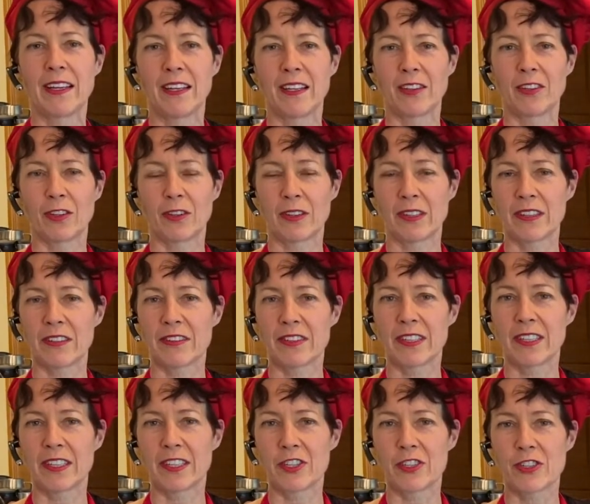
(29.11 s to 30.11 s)
The Lazy
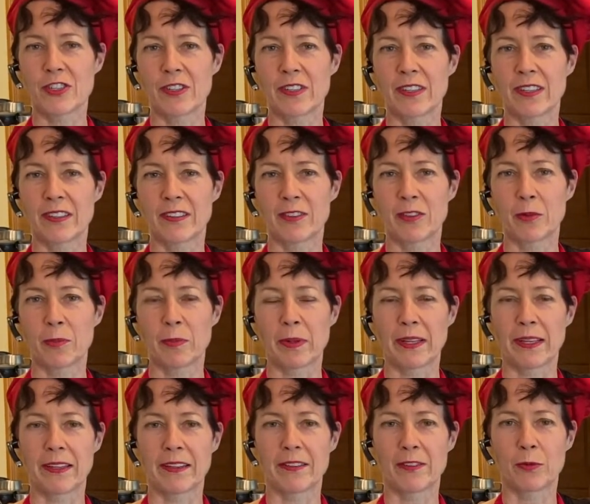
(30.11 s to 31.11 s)
Kitchen is the
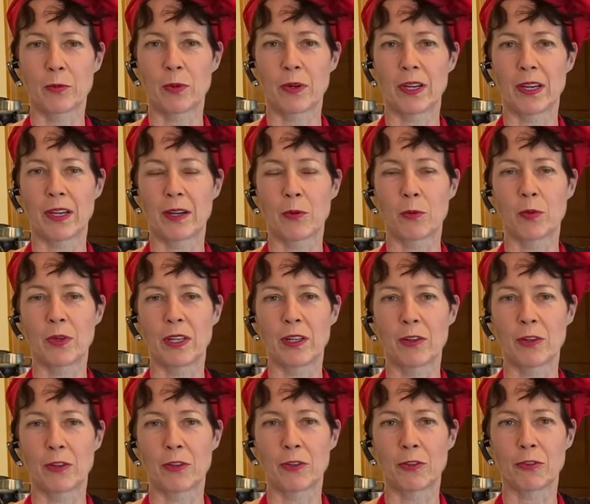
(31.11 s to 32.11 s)
place where we
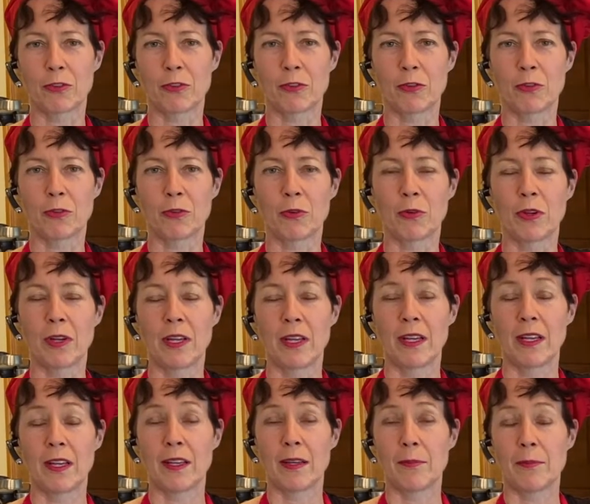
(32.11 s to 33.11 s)
learn to
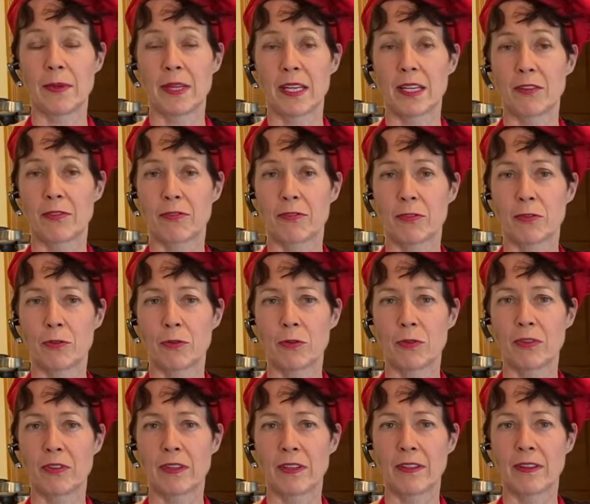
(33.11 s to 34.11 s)
make
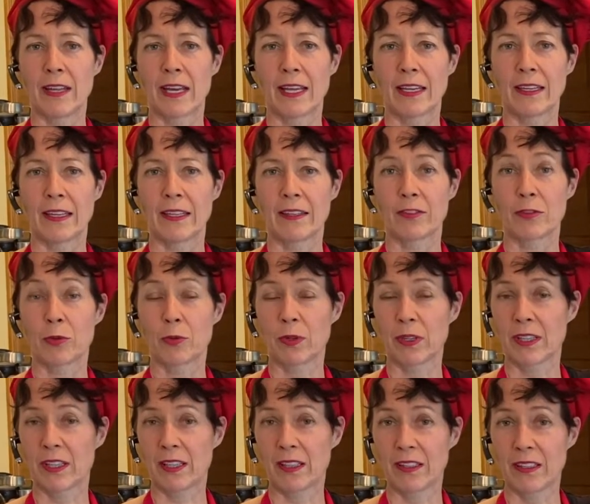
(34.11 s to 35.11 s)
food that is quick
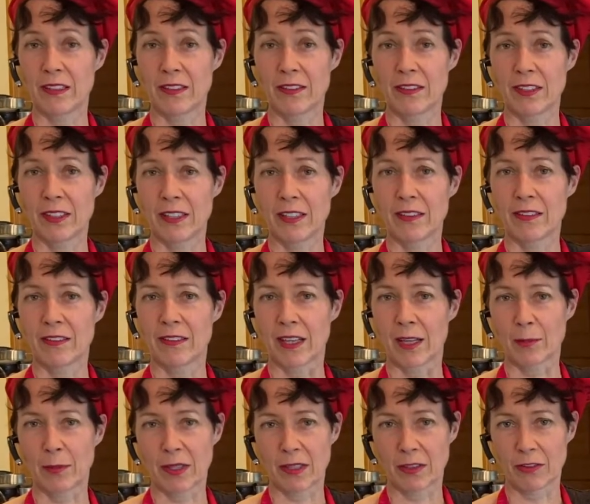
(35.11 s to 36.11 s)
and easy, 10
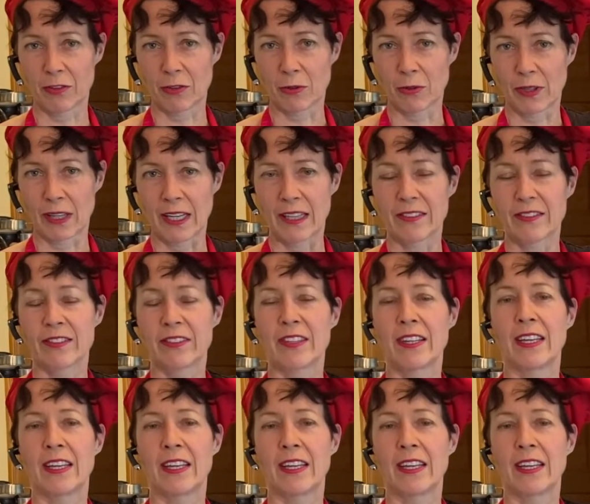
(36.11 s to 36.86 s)
minutes or less,